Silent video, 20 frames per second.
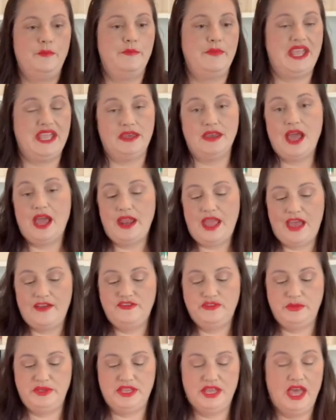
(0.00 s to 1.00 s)
may not have
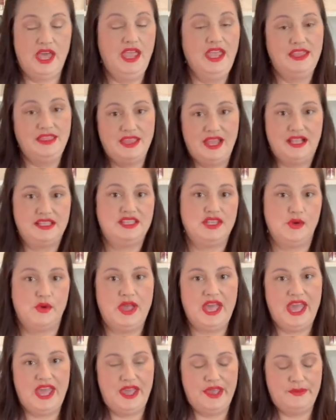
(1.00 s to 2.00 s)
to be cut, and that's
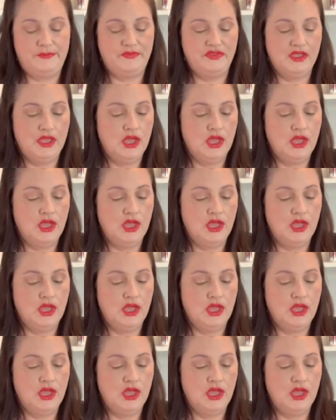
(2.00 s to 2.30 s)
okay.